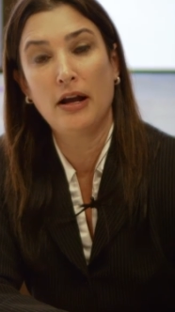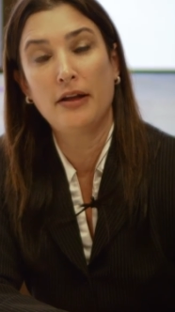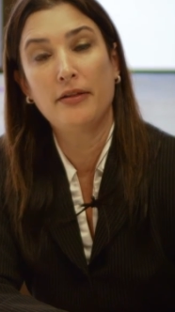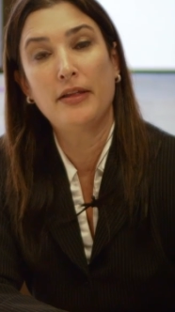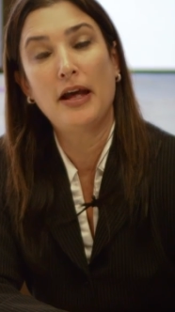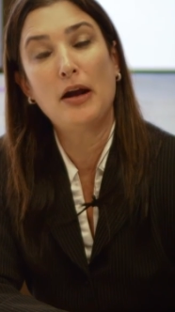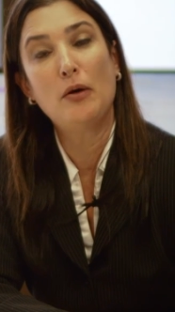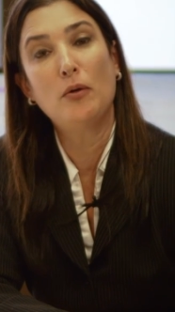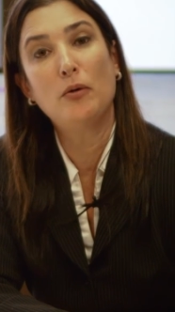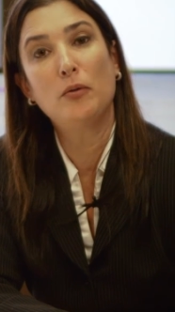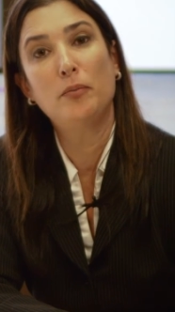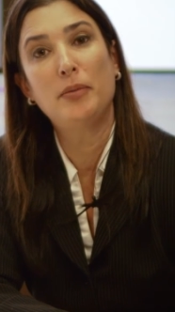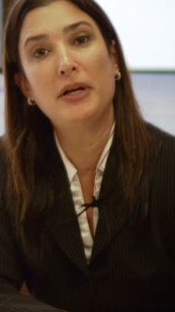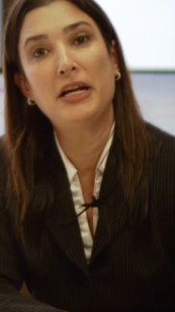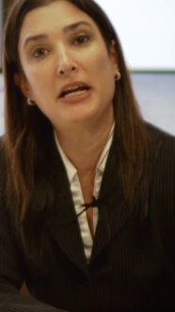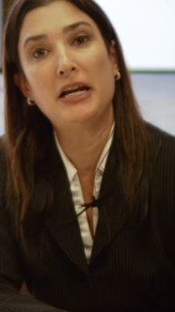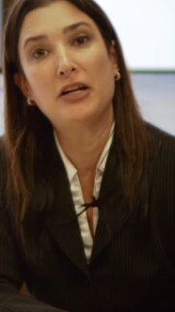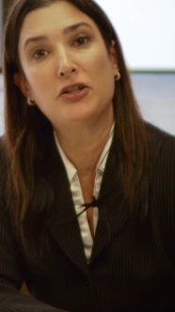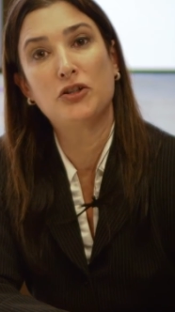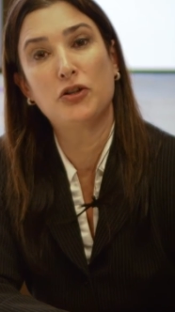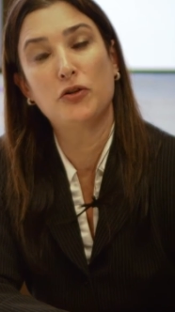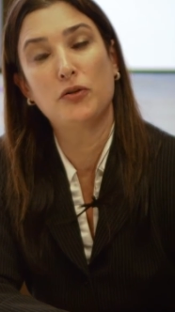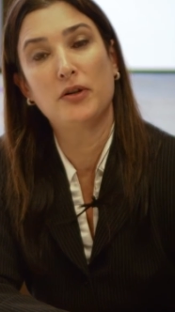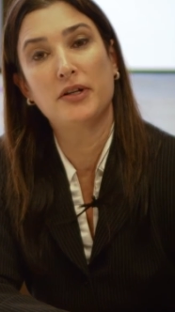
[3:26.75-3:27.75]
they will be
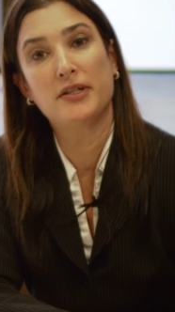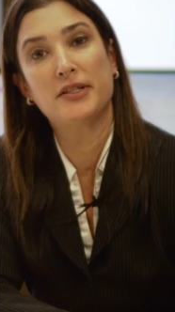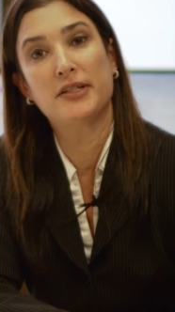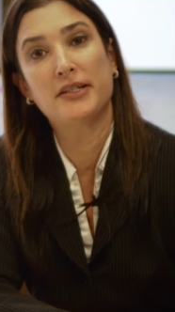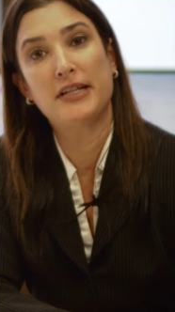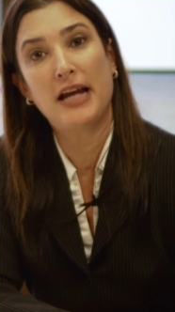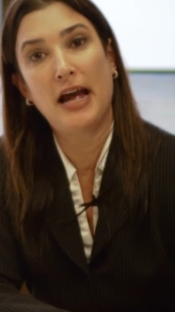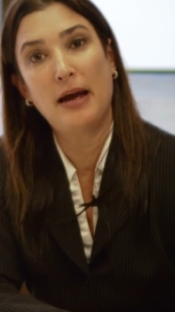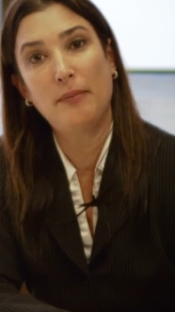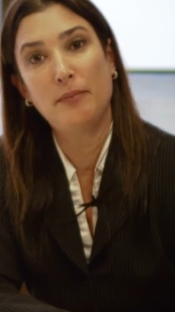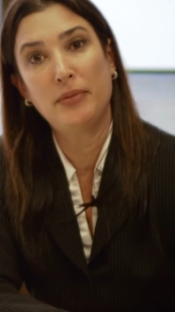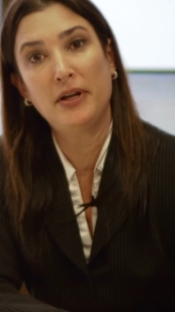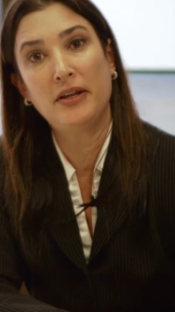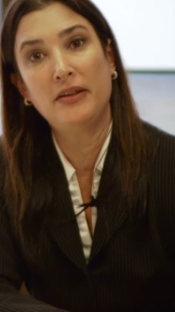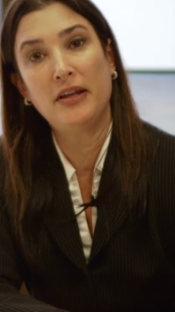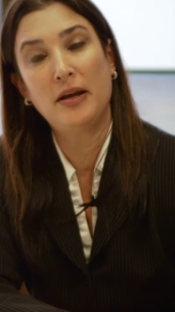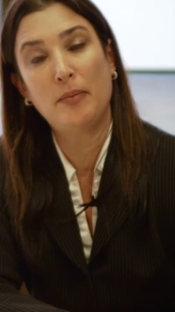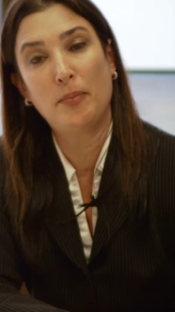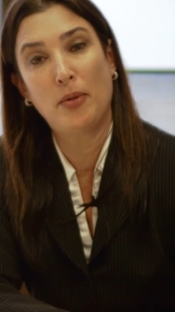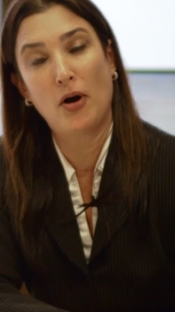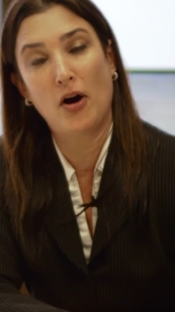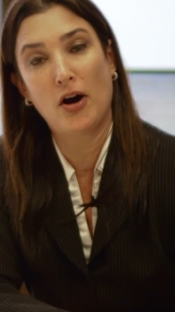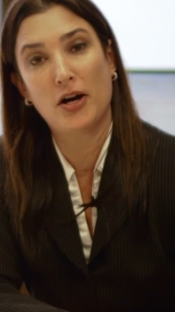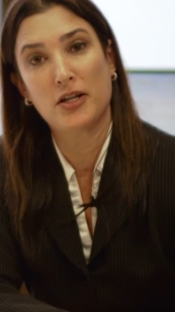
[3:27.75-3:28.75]
issued a stamp in their
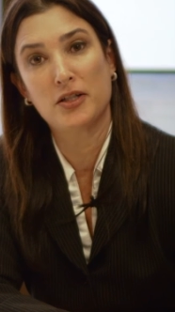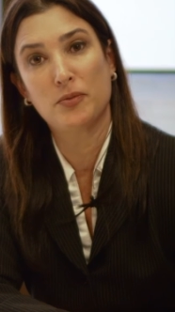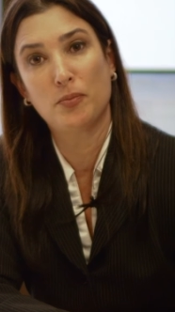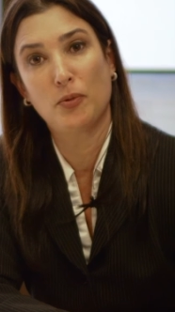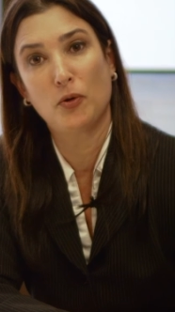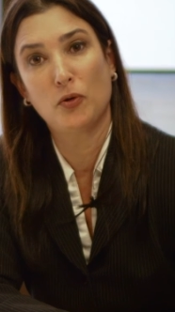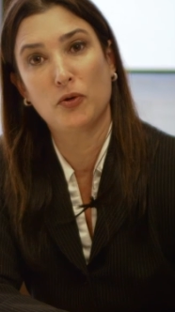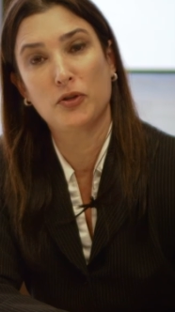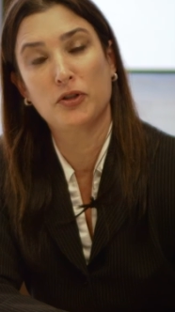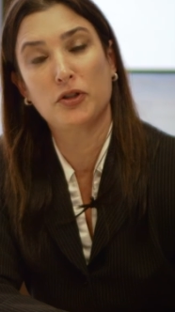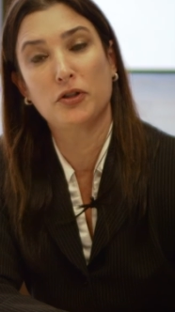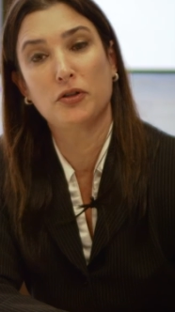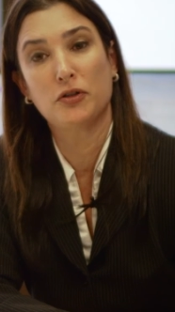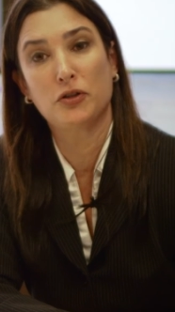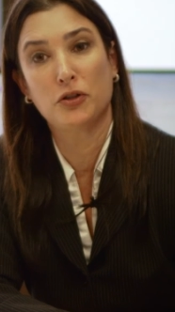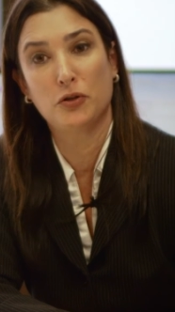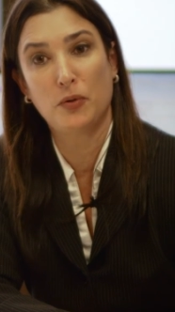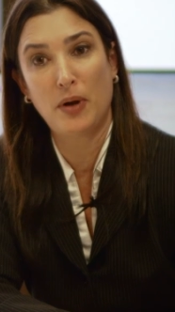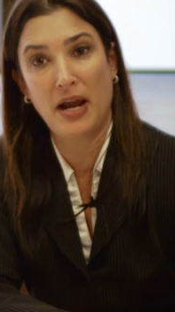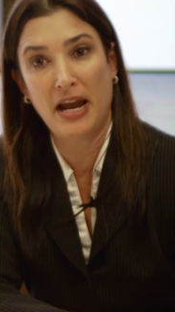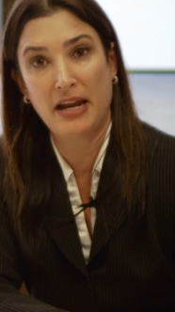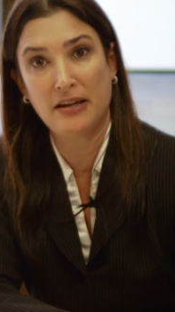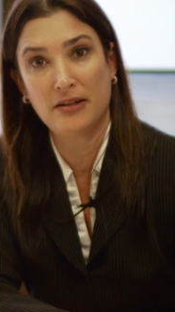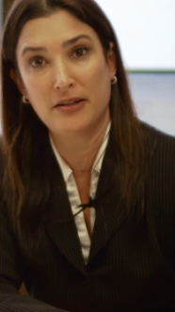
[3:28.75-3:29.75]
passport to
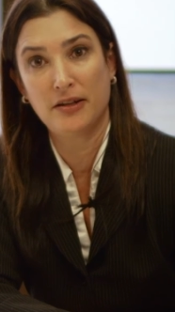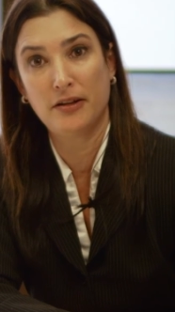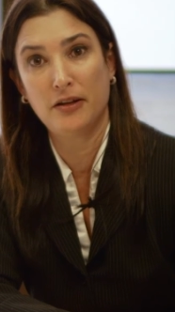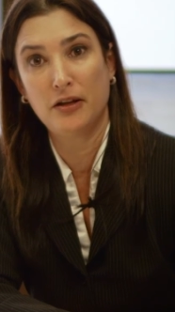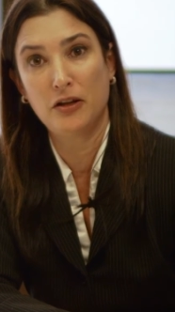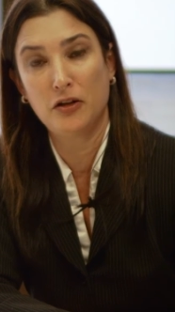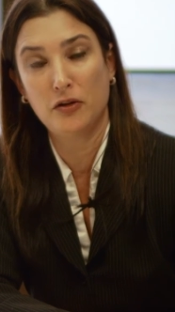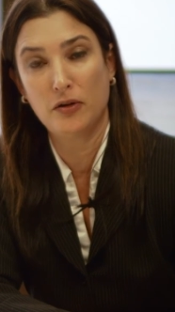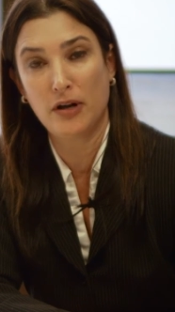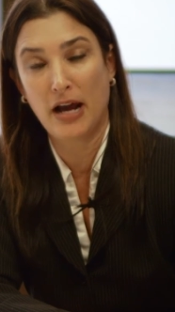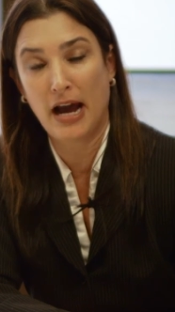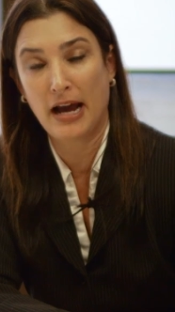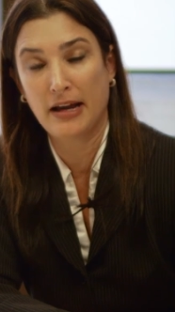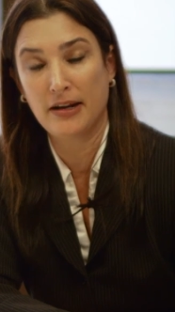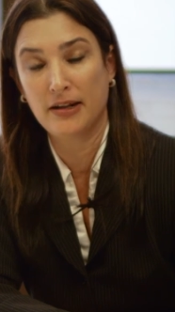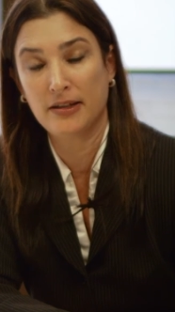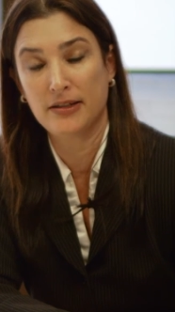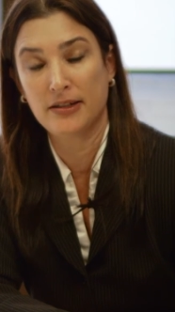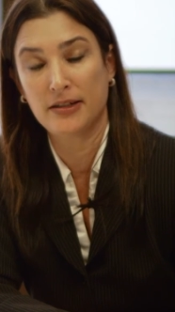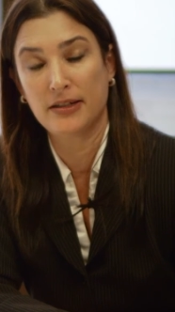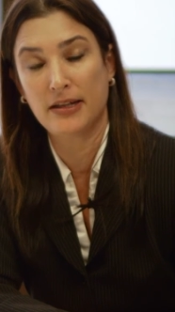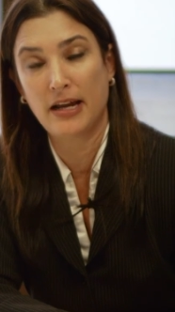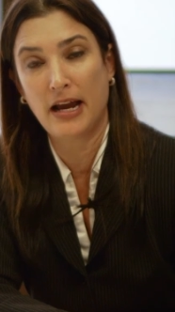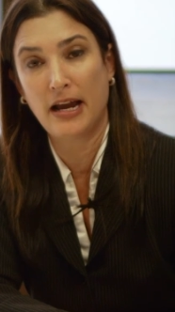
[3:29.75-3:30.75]
enter the
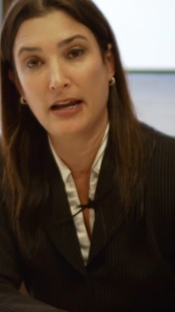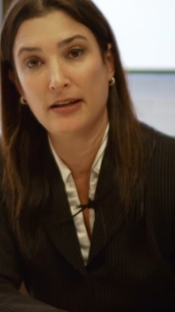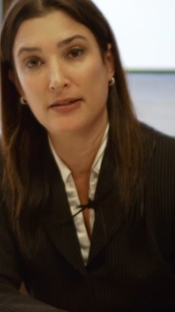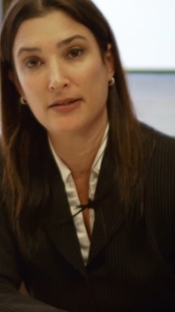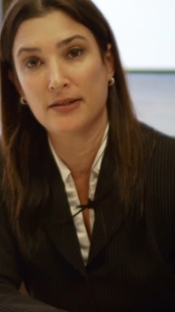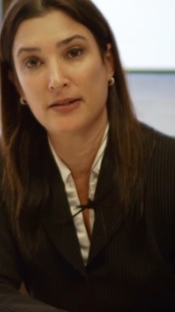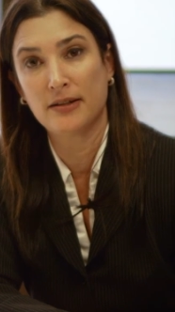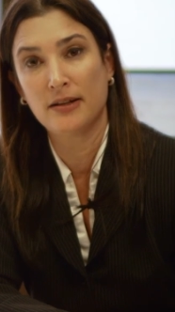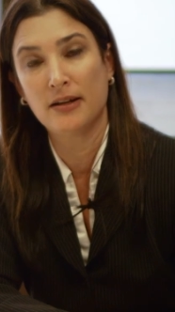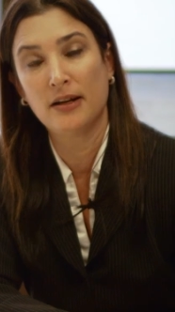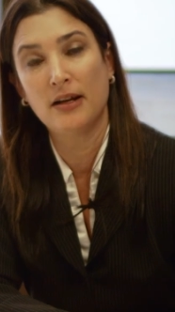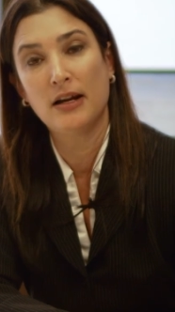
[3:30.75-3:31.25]
United States.